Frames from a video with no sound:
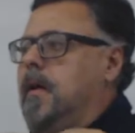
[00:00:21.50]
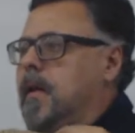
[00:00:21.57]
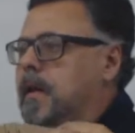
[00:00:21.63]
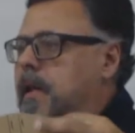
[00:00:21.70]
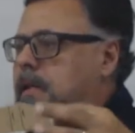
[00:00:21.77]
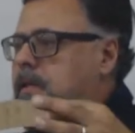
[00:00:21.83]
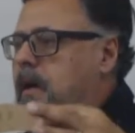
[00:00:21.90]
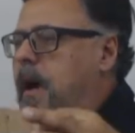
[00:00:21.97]

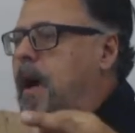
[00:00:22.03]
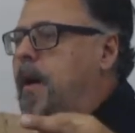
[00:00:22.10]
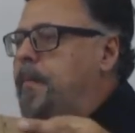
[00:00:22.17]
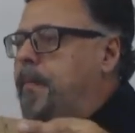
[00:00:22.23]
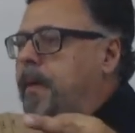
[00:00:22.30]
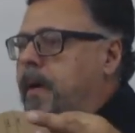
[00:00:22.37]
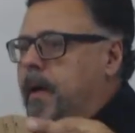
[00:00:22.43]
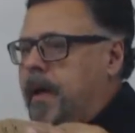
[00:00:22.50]
the
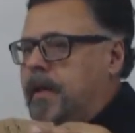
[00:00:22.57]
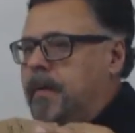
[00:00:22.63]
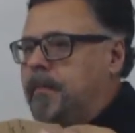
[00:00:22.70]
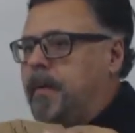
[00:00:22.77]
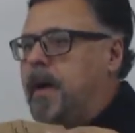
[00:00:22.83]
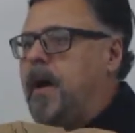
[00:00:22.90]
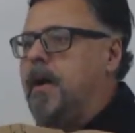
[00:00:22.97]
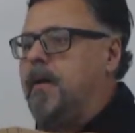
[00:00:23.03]
top and the
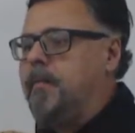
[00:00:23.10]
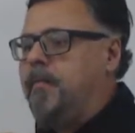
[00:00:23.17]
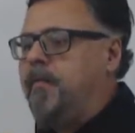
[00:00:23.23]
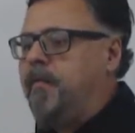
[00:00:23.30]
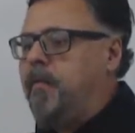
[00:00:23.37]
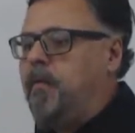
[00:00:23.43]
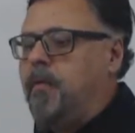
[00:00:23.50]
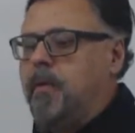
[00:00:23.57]
bottom
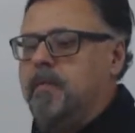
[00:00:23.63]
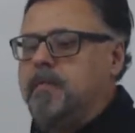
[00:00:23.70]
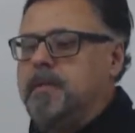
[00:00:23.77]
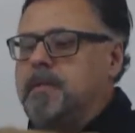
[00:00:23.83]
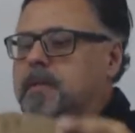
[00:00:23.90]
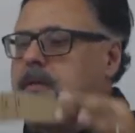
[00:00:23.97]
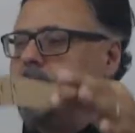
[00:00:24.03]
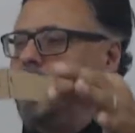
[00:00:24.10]
forms